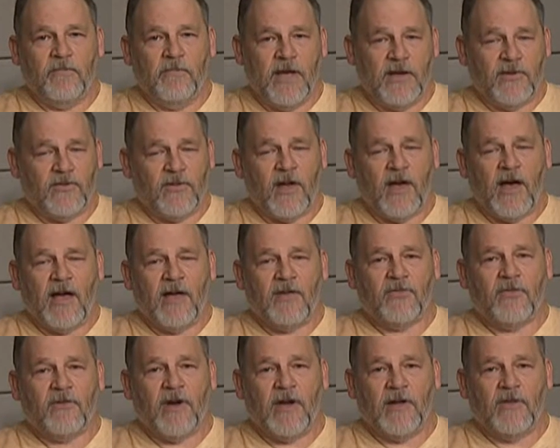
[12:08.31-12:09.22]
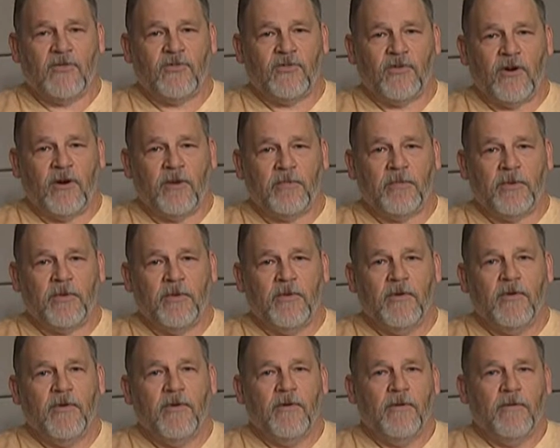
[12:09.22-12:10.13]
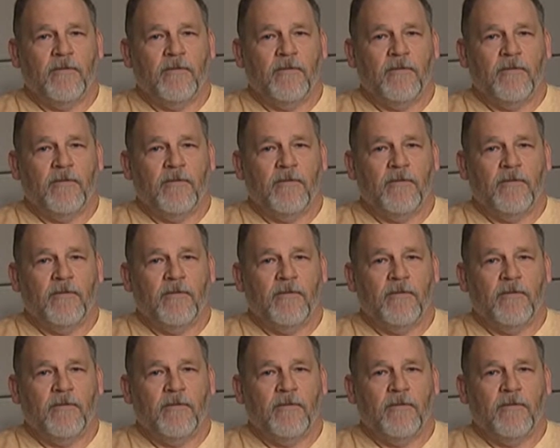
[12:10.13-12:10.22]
makes the highest grade syrup. Okay.